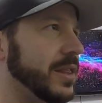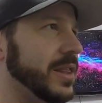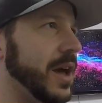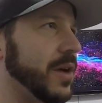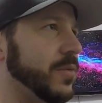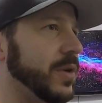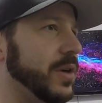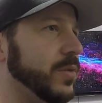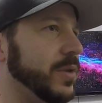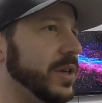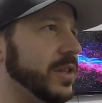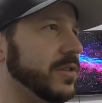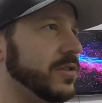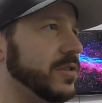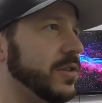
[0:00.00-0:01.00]
That way we
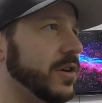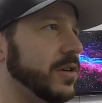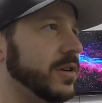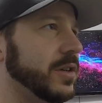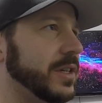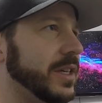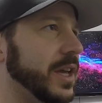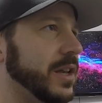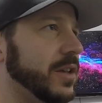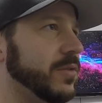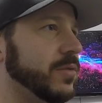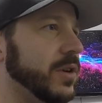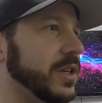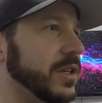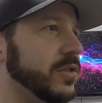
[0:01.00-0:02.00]
can start
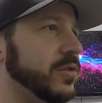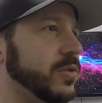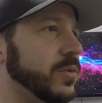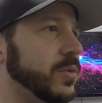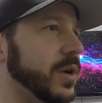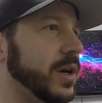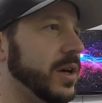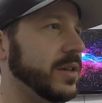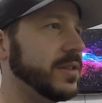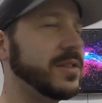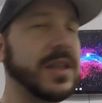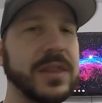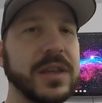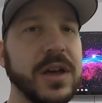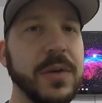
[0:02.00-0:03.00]
getting ready to
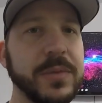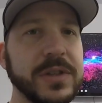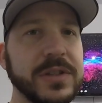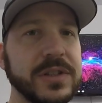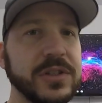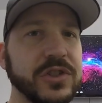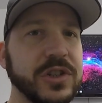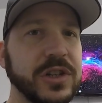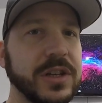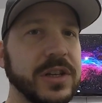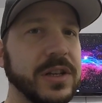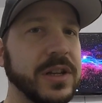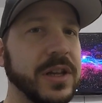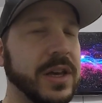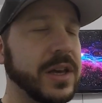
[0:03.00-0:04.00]
set the Cummins engine
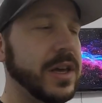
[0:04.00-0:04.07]
in.